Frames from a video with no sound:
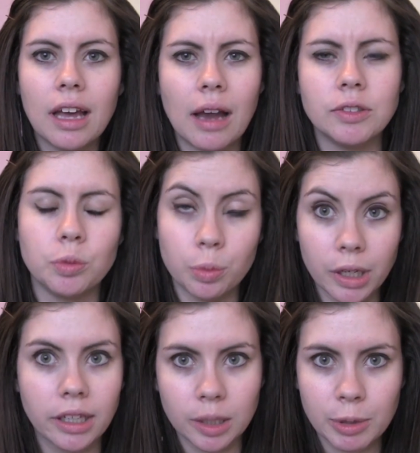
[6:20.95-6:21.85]
I was
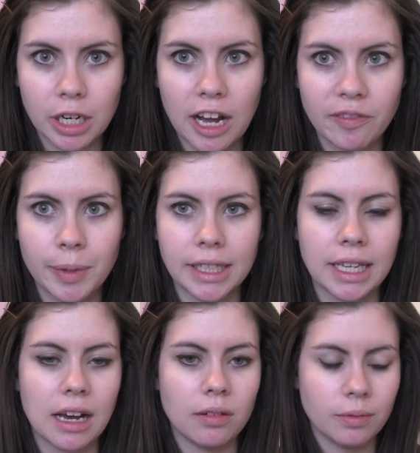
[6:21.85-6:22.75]
really put off by
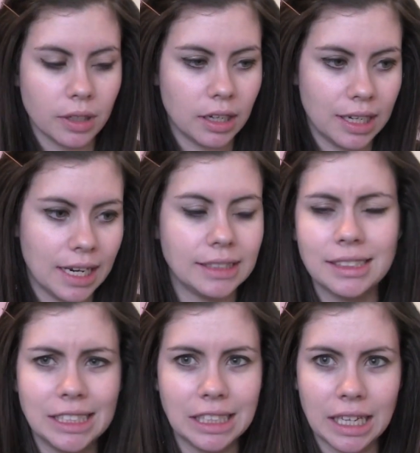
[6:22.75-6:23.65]
that, and I
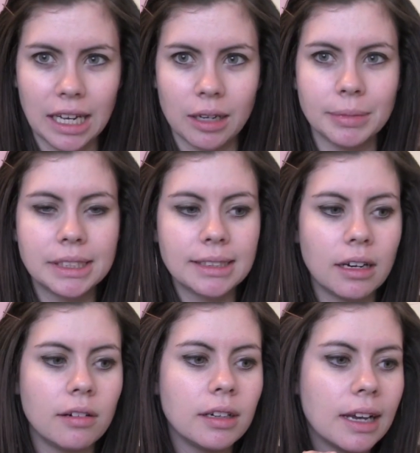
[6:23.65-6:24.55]
still am.
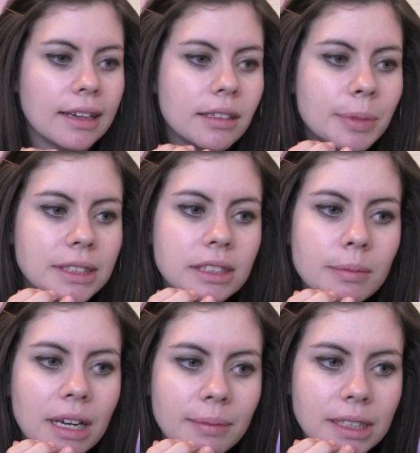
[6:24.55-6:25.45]
So I'm gonna put
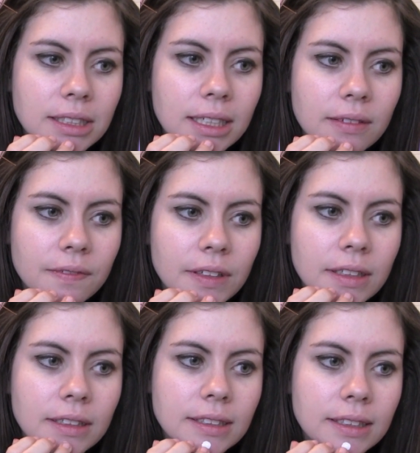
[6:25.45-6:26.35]
some on my chin
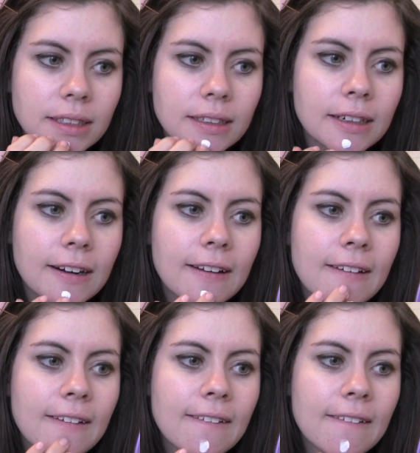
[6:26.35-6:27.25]
first here.
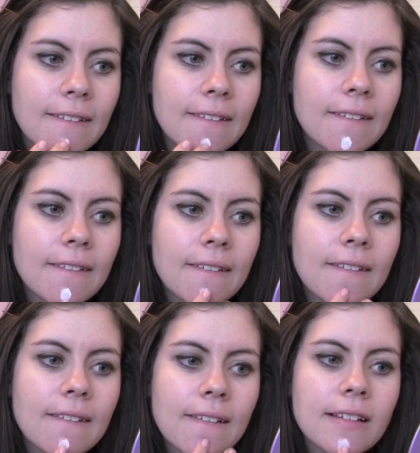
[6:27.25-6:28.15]

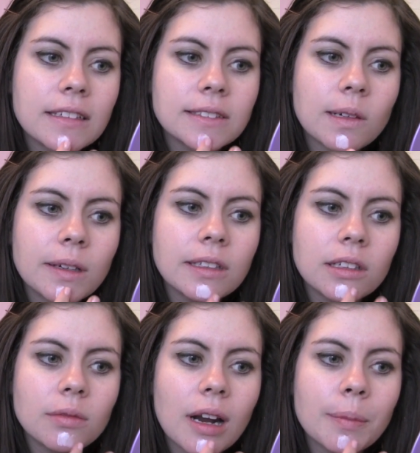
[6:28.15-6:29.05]
So when
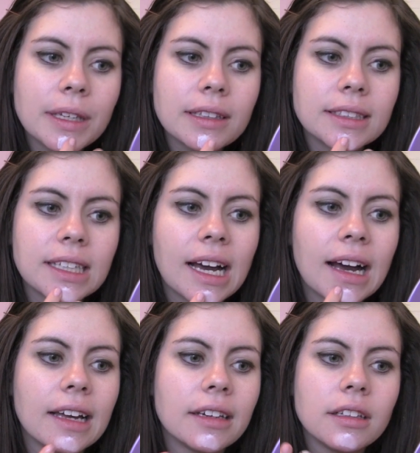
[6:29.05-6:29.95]
you're rubbing this
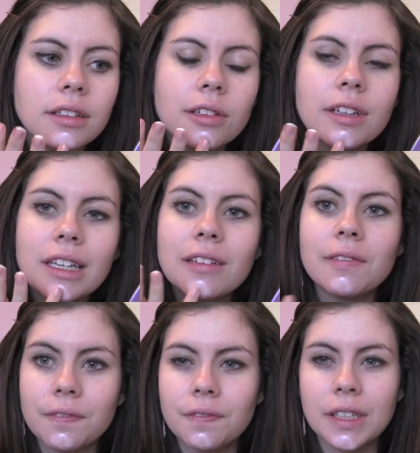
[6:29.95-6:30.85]
on, you can
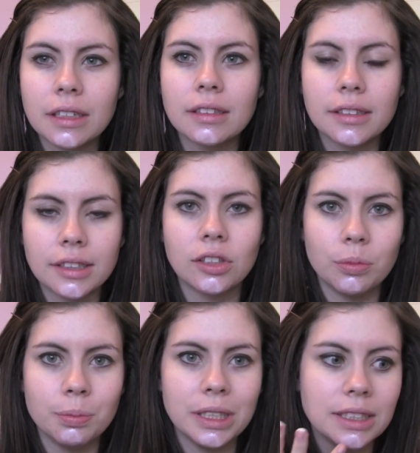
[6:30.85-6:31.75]
feel the
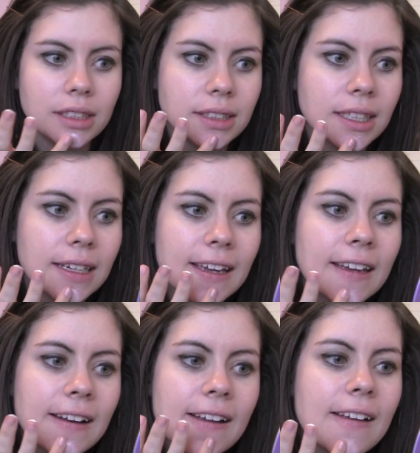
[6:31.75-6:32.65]
little beads in
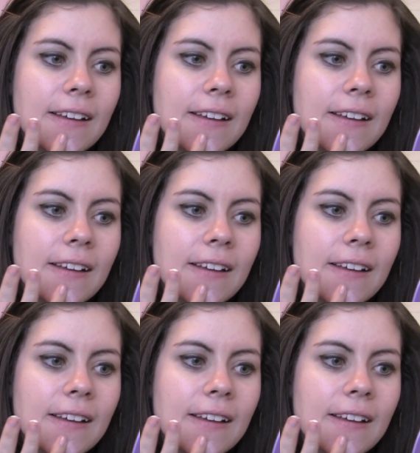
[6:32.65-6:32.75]
it,